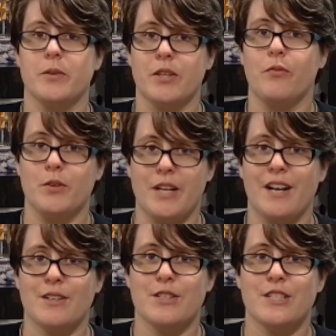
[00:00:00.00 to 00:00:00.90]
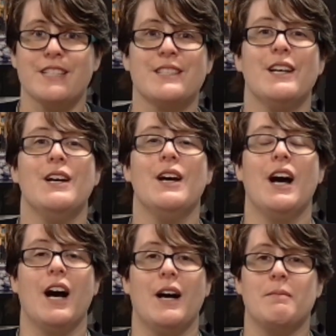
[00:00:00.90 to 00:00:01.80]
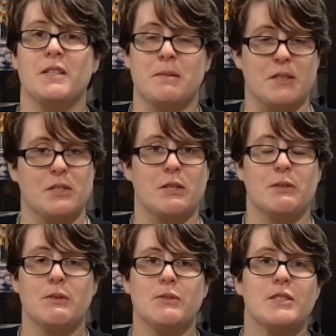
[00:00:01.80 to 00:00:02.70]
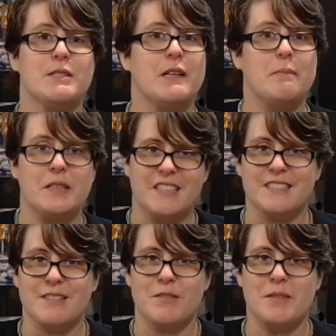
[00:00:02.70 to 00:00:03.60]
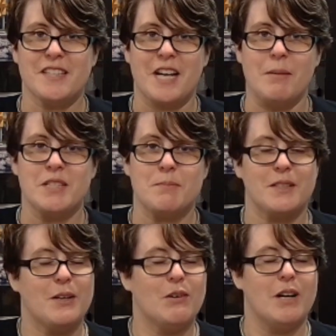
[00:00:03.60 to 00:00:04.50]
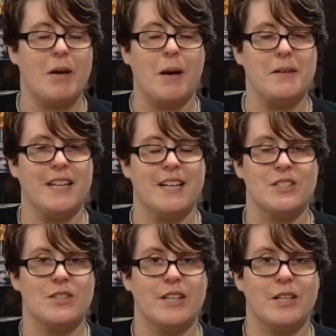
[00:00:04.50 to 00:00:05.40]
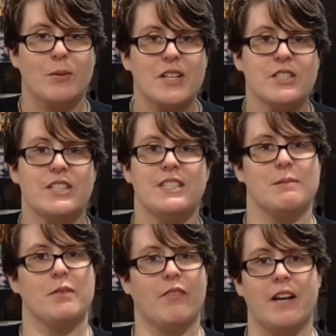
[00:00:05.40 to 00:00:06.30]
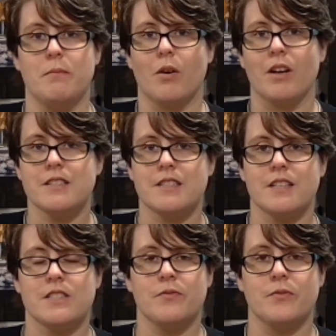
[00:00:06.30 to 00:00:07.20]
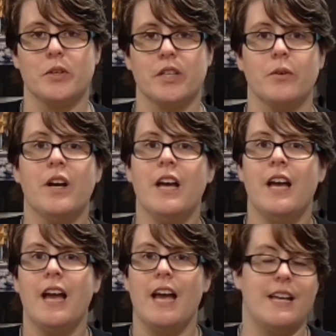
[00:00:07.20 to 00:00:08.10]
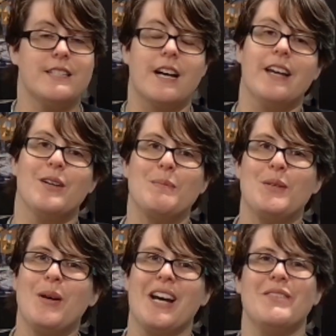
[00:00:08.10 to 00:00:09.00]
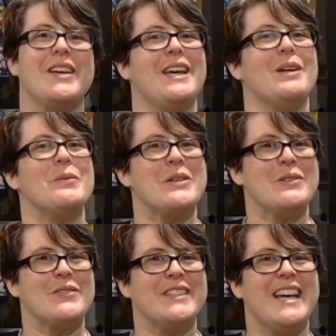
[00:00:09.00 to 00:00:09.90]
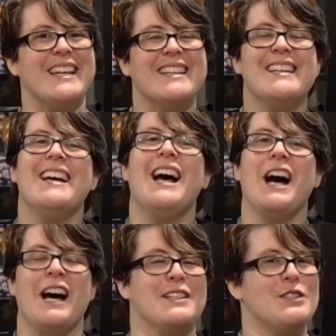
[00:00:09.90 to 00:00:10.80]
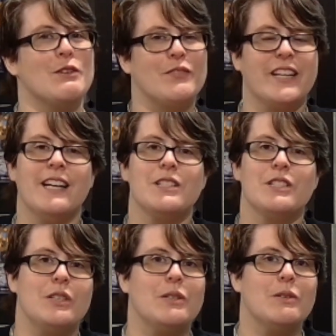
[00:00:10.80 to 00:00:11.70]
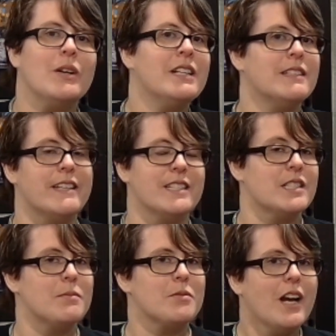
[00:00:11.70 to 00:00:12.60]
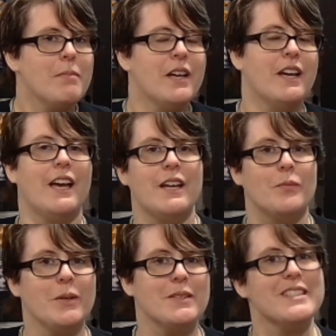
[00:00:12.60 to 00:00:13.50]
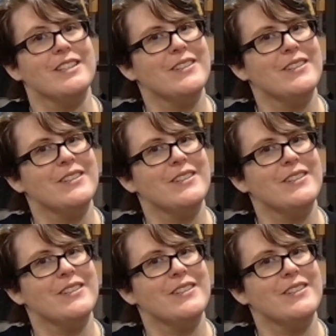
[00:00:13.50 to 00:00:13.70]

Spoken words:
food allergies, especially on cruises, please leave them in the comments below. I'm happy to answer any questions and provide more insights for you. And I hope you have a wonderful day. Don't forget to like and subscribe, and we will see you